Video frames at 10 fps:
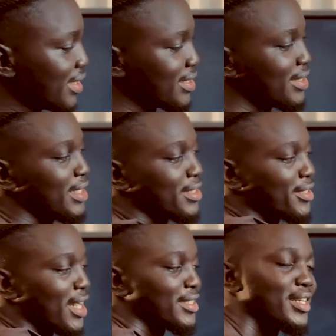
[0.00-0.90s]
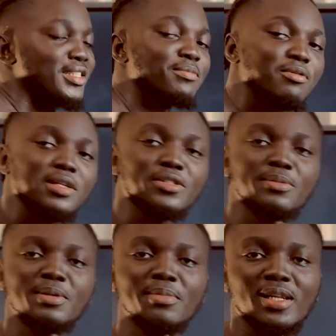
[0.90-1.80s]
This right there is momentum
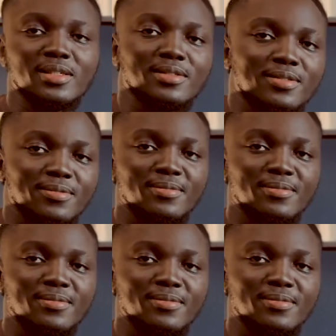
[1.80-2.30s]
imbalance.